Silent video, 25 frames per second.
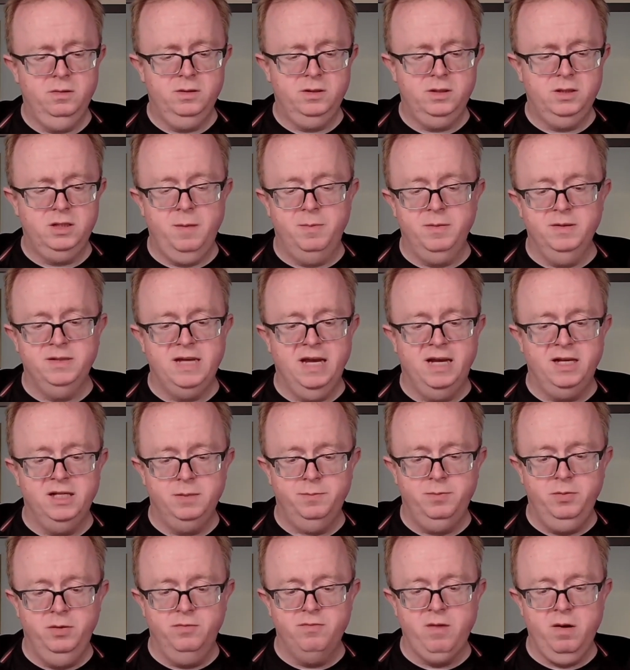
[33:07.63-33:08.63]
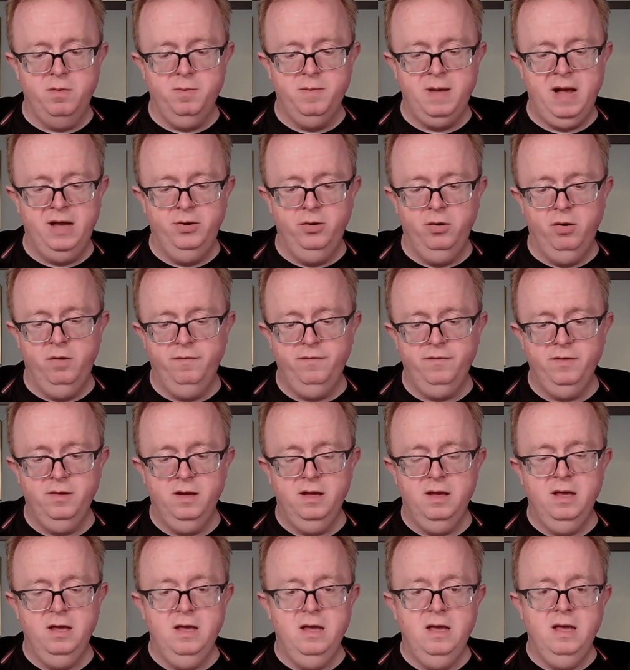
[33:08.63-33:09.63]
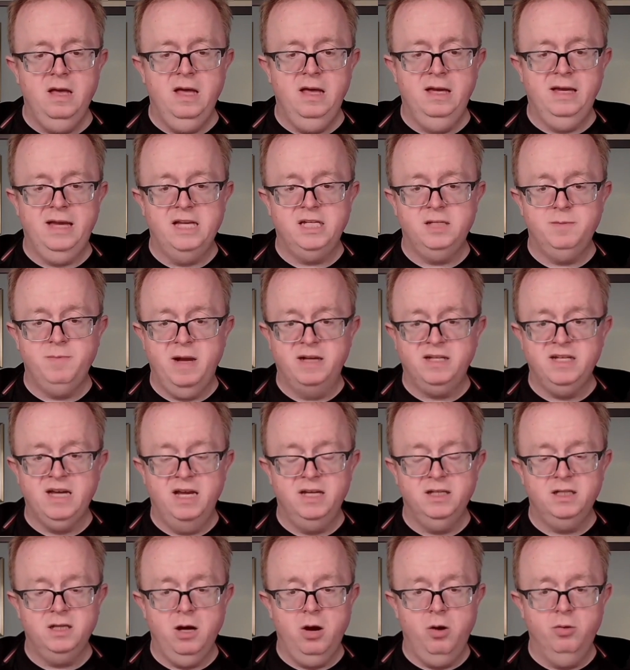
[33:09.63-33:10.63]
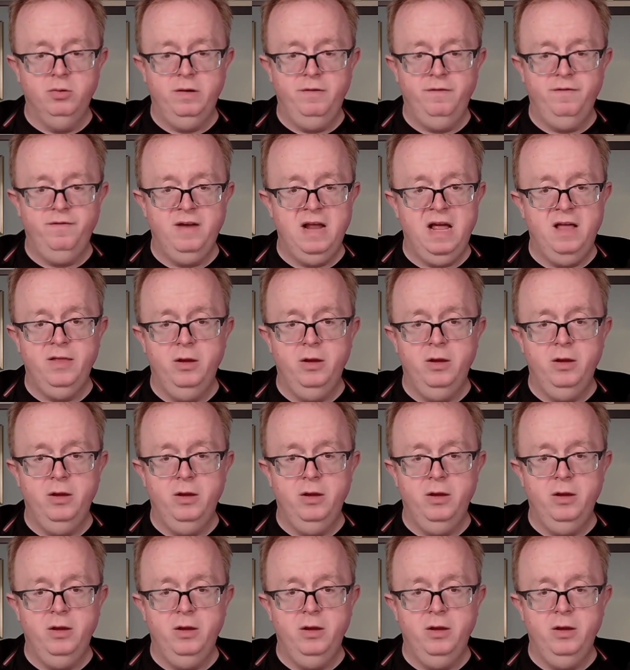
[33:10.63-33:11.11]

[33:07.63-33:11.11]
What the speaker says: couple of seconds to pull the rubber band off and get spectators to hold it flat.